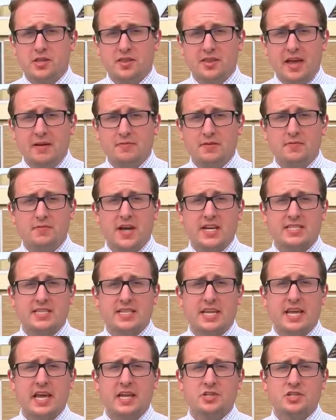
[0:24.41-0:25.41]
The theft
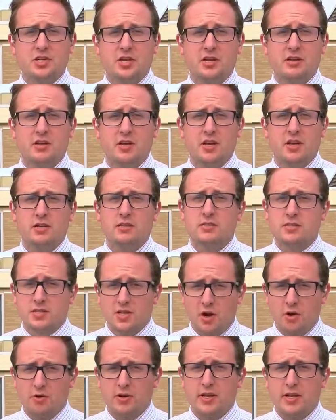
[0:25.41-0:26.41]
investigation
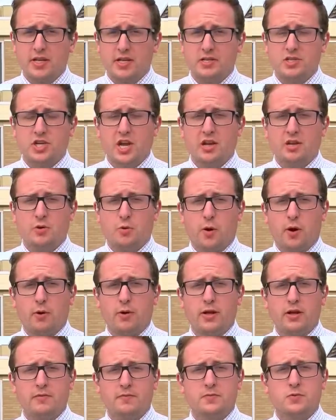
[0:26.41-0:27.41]
started in
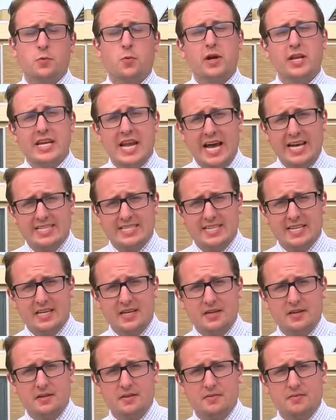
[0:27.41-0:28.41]
January of
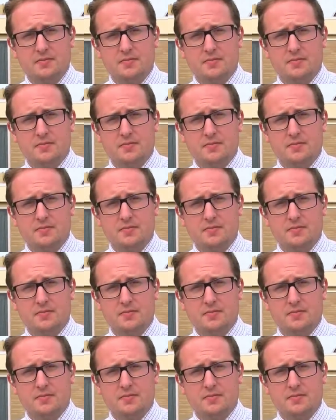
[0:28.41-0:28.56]
2019.